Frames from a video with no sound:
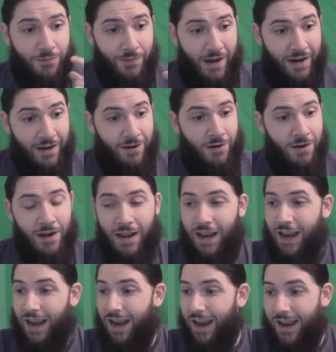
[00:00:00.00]
Fire,
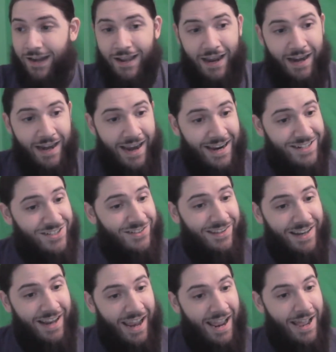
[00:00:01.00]
and I
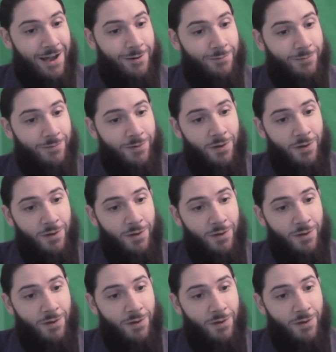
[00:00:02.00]
actually have